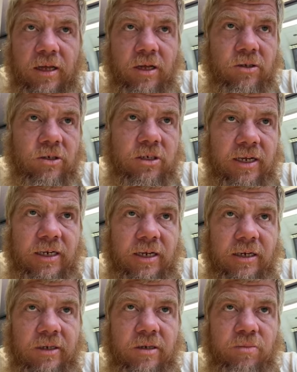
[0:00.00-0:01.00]
just like in
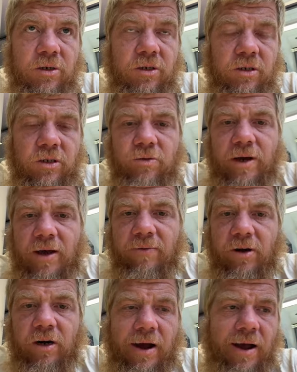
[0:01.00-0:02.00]
any community, you have
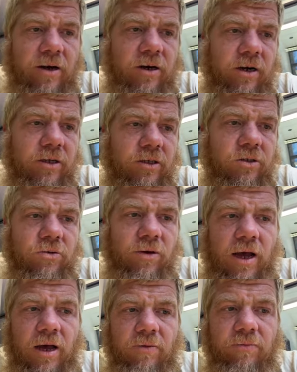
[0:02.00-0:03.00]
your hierarchy, you
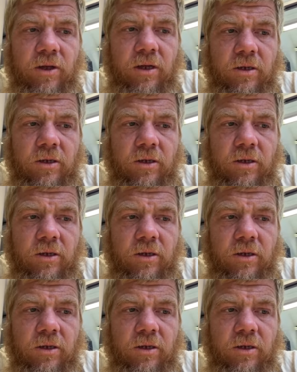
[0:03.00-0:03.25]
have,